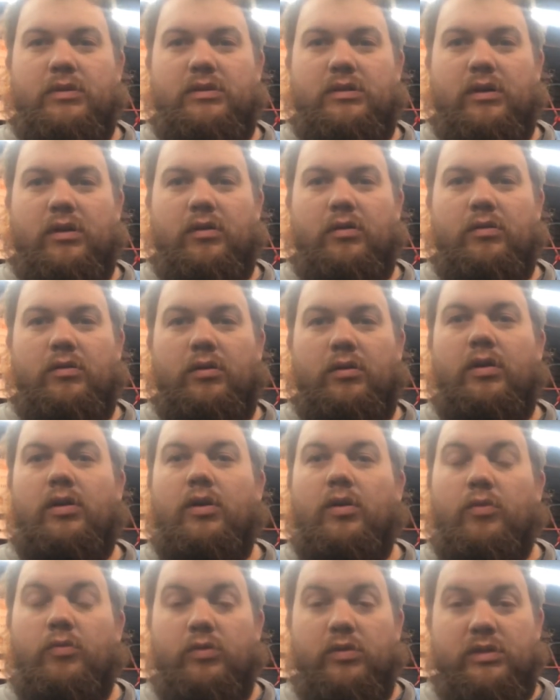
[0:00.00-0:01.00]
So
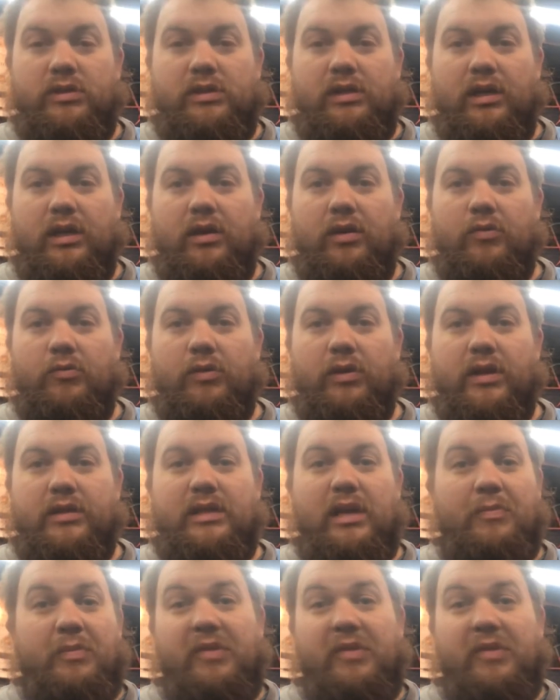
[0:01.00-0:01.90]
we'll see where that's at.